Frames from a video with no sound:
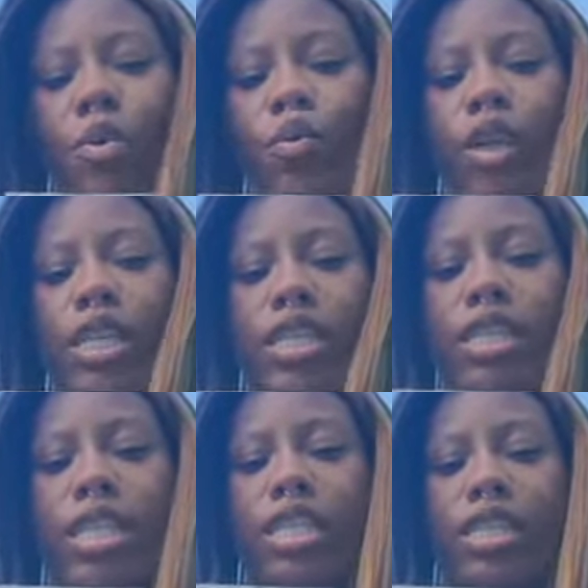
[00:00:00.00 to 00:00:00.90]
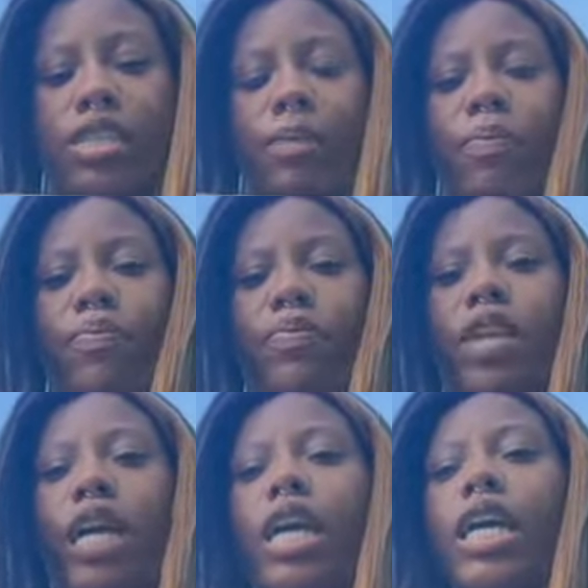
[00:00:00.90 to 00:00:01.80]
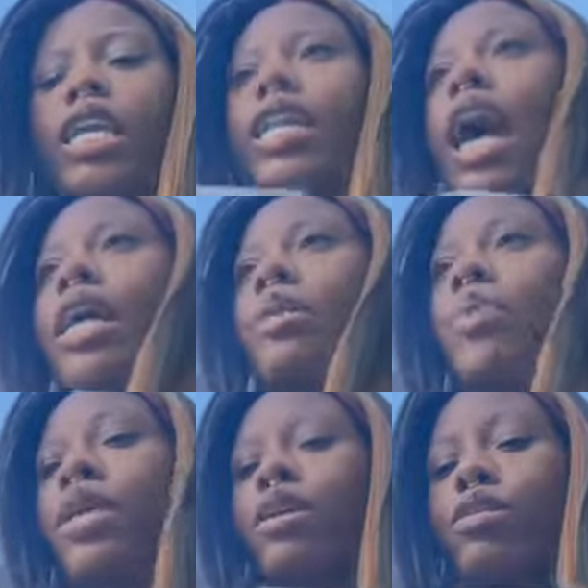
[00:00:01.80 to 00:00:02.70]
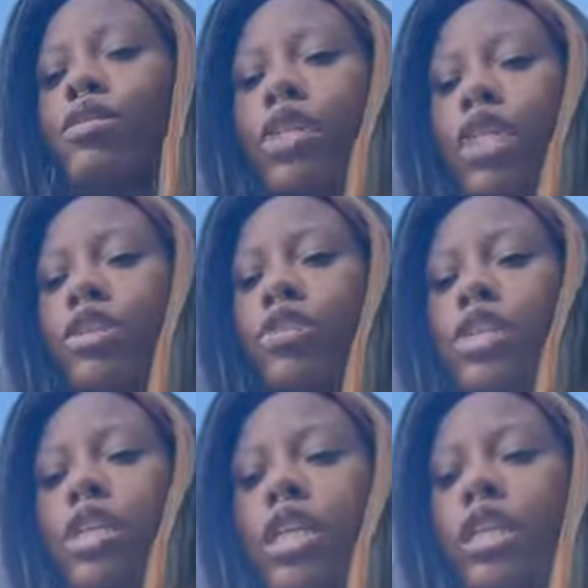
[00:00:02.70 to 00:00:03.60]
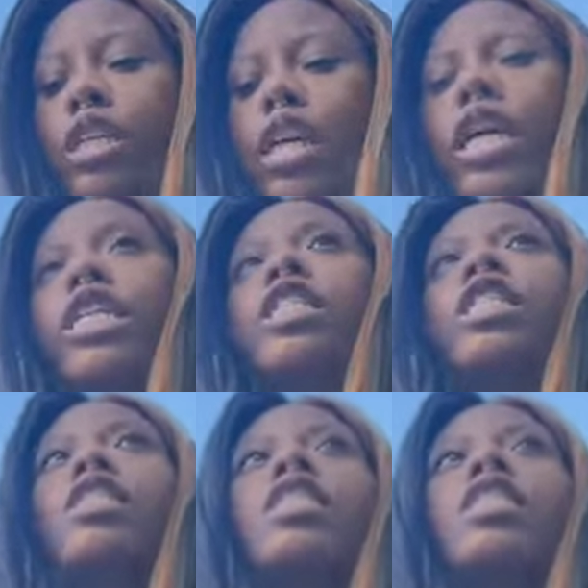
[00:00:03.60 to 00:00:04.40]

what is this. 9 of Pentacles energy is just